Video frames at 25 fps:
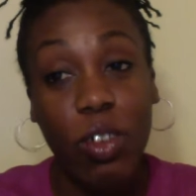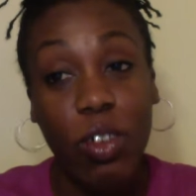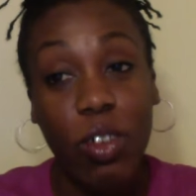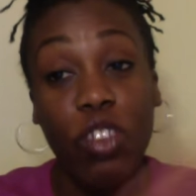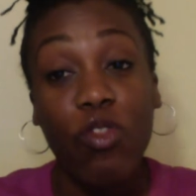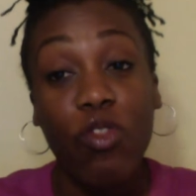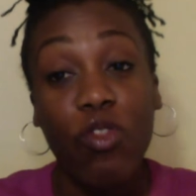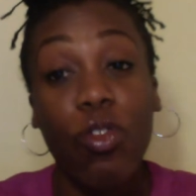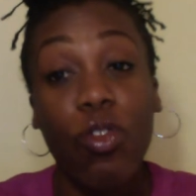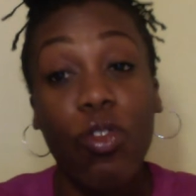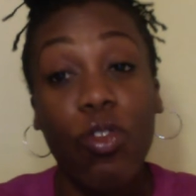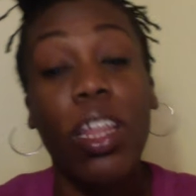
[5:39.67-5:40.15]

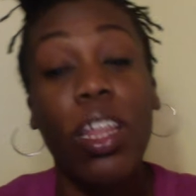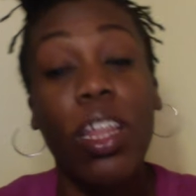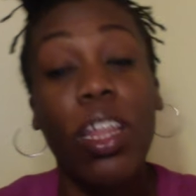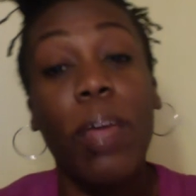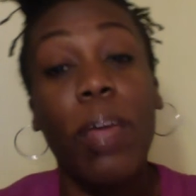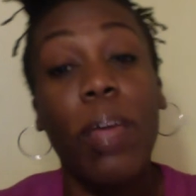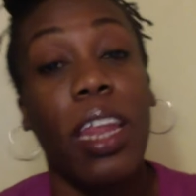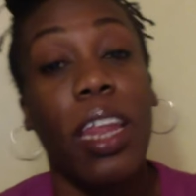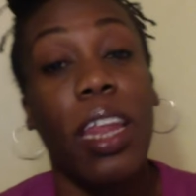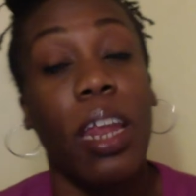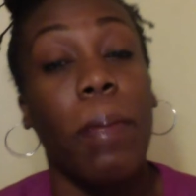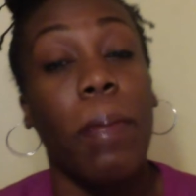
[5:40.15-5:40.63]
So it's really
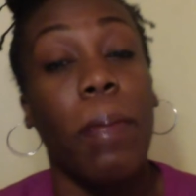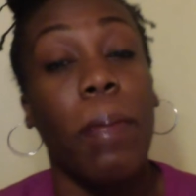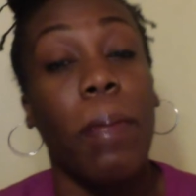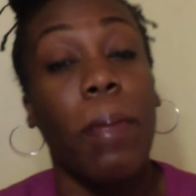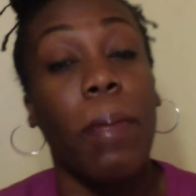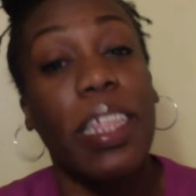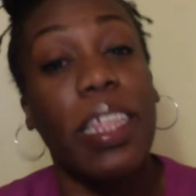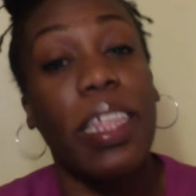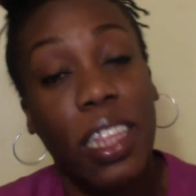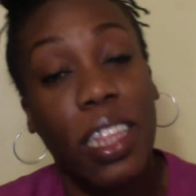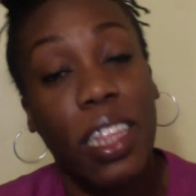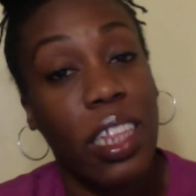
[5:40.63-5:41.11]
been an
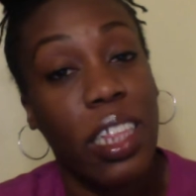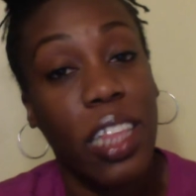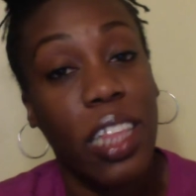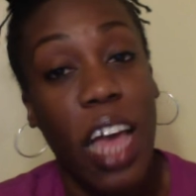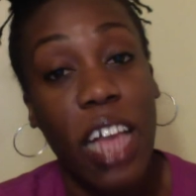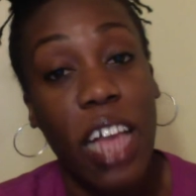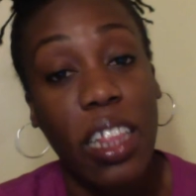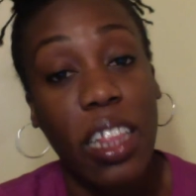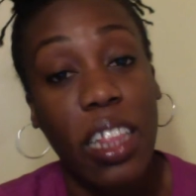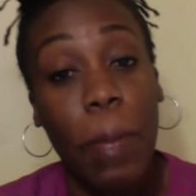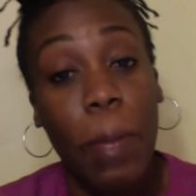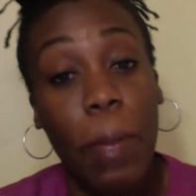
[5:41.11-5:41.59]
amazing
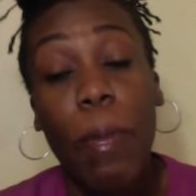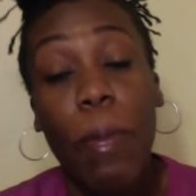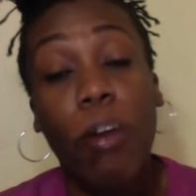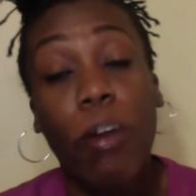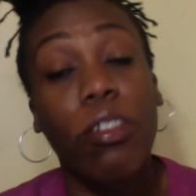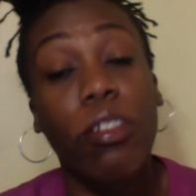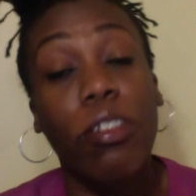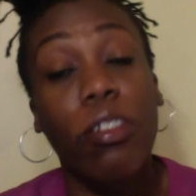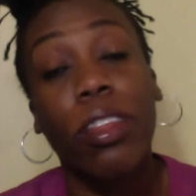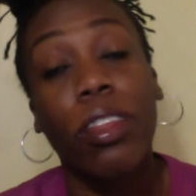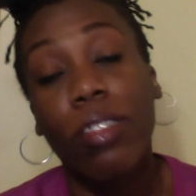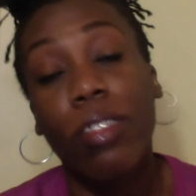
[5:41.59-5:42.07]
success, and
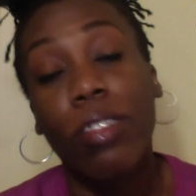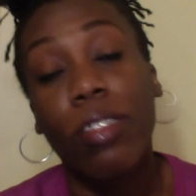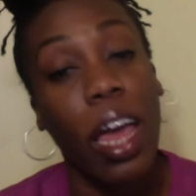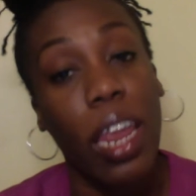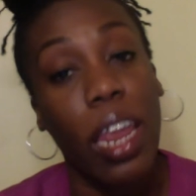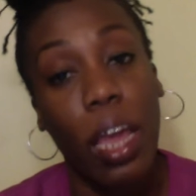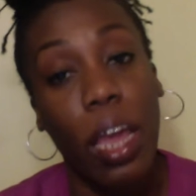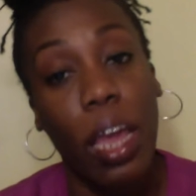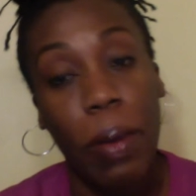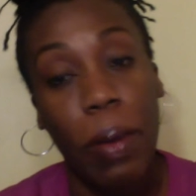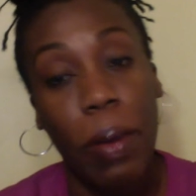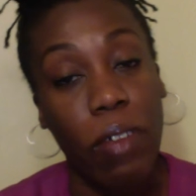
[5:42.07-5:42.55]
people are still
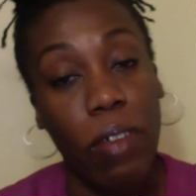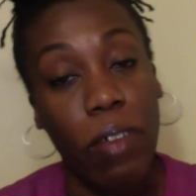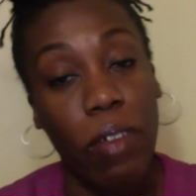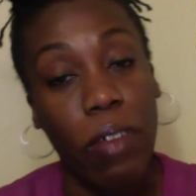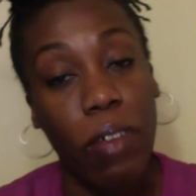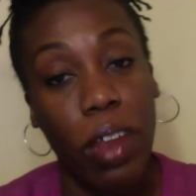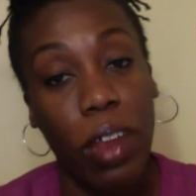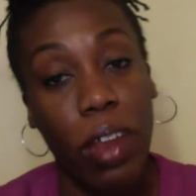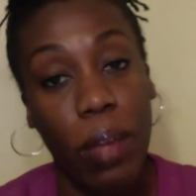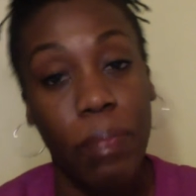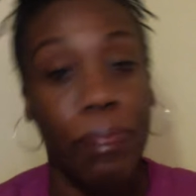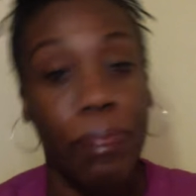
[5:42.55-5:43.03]
signing up every
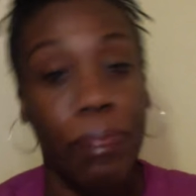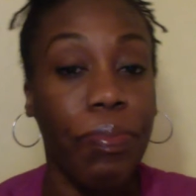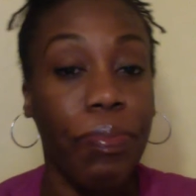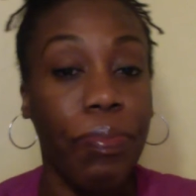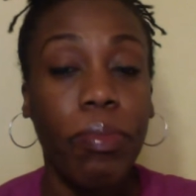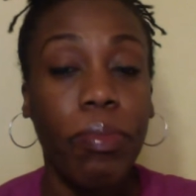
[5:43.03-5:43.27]
day.